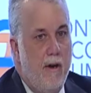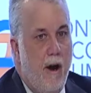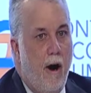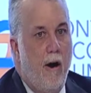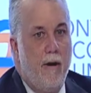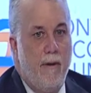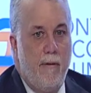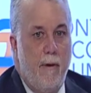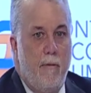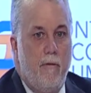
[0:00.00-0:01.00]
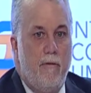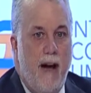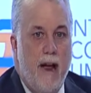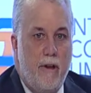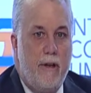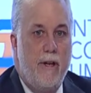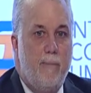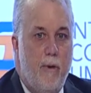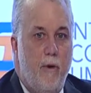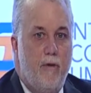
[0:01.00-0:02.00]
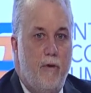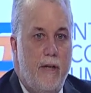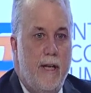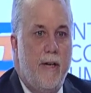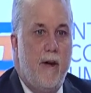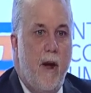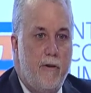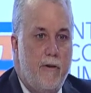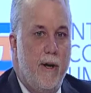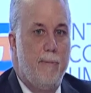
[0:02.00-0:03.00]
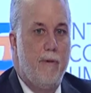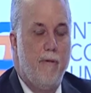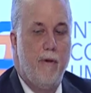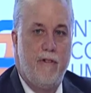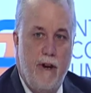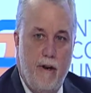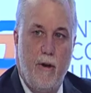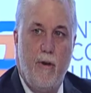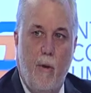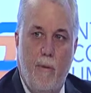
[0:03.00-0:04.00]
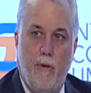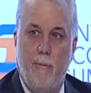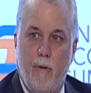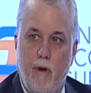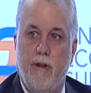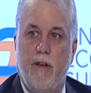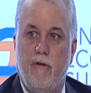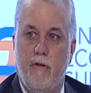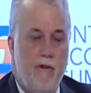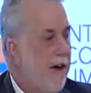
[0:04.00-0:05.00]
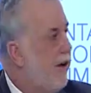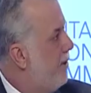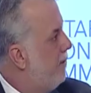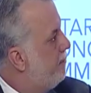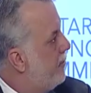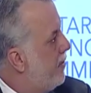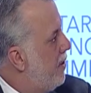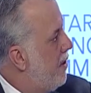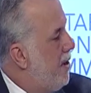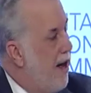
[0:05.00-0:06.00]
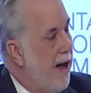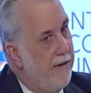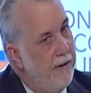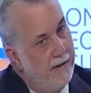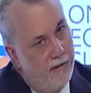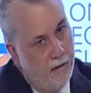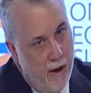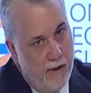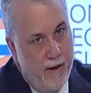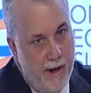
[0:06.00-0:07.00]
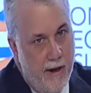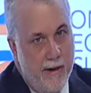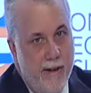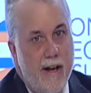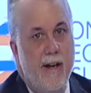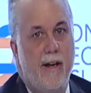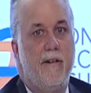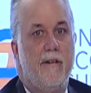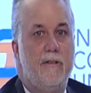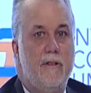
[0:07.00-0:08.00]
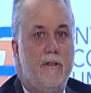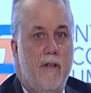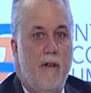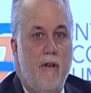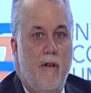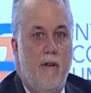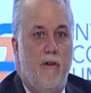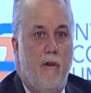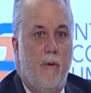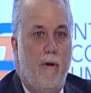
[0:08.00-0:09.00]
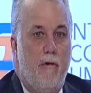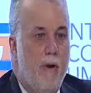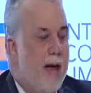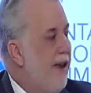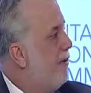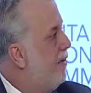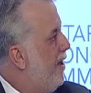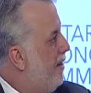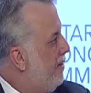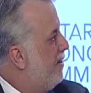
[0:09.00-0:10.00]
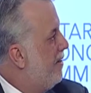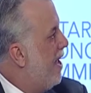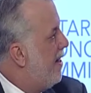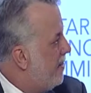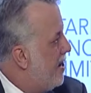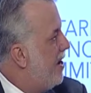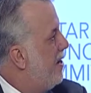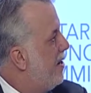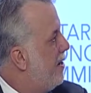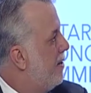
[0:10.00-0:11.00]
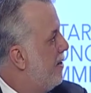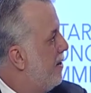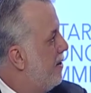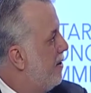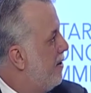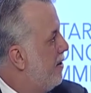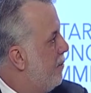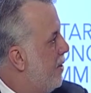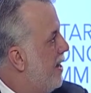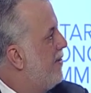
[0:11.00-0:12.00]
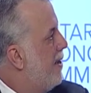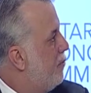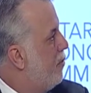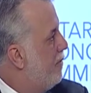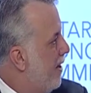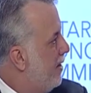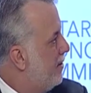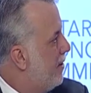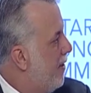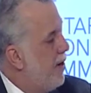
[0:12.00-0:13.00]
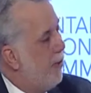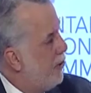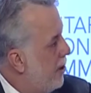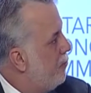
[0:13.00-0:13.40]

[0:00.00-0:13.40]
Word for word: are violently opposed to the concept of a secular, open, democratic society. And this is what they are attacking. So if we hadn't set that day, we let them prevail, and they will not